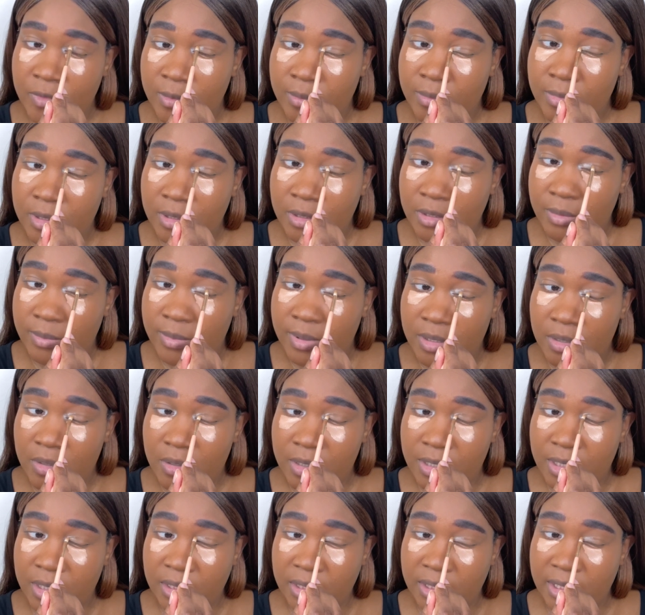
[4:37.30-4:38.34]
put a little bit
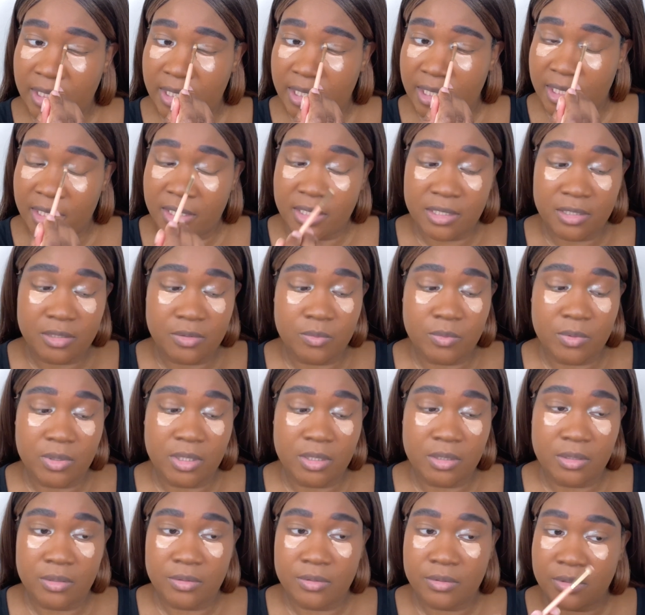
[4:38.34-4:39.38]
on the lid as
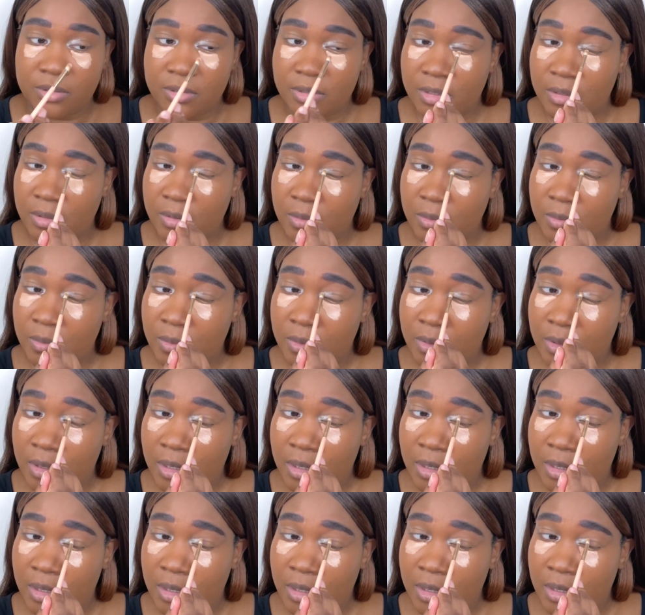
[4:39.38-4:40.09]
well. So,